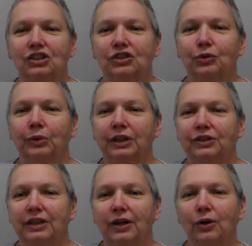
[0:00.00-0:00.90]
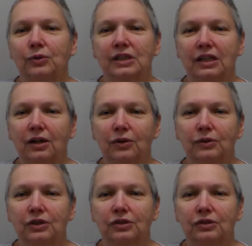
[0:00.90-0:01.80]
So when you say
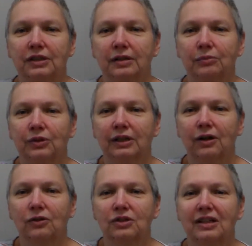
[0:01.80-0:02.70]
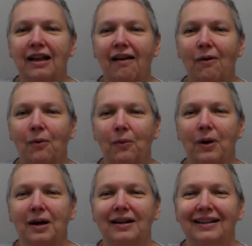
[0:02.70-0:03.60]
Osiyo, it should sound more like Osiyo.